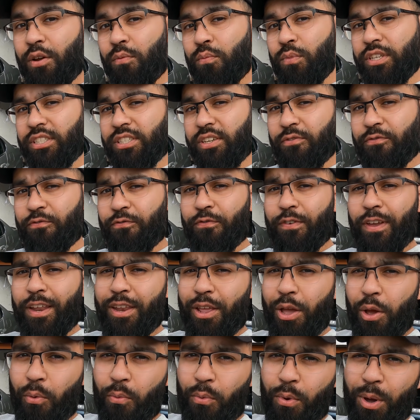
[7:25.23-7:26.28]
done, which a
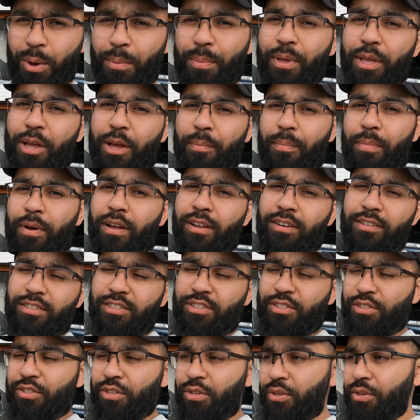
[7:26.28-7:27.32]
video will be up
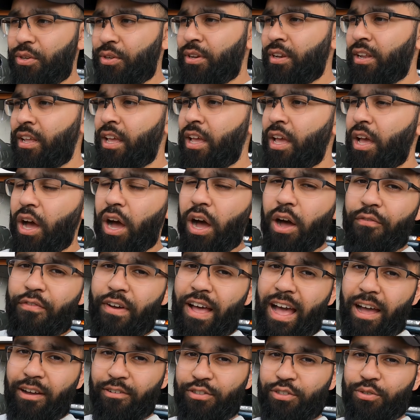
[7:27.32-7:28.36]
on soon
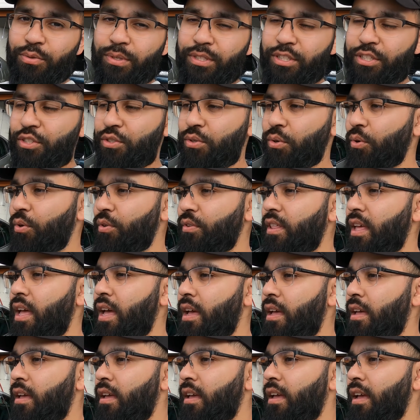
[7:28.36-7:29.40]
of how to install
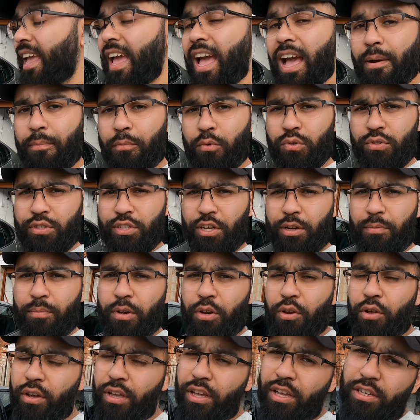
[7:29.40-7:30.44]
that. And yeah, I'm also
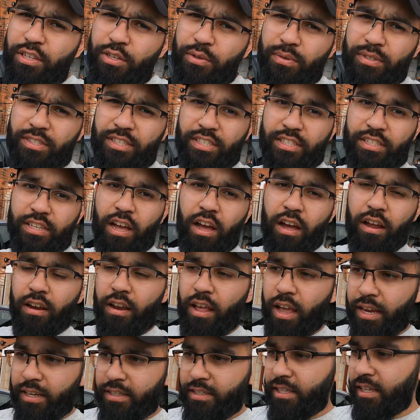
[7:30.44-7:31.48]
going to be looking at doing
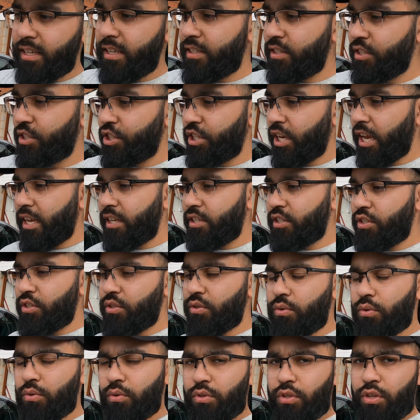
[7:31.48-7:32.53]
star lighting,
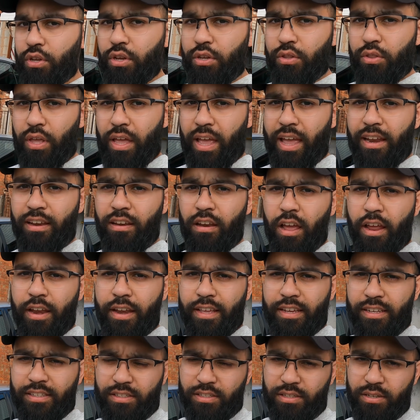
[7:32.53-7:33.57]
changing all the
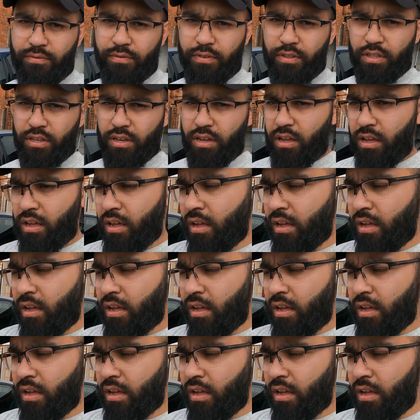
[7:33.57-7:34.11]
headlining and stuff on the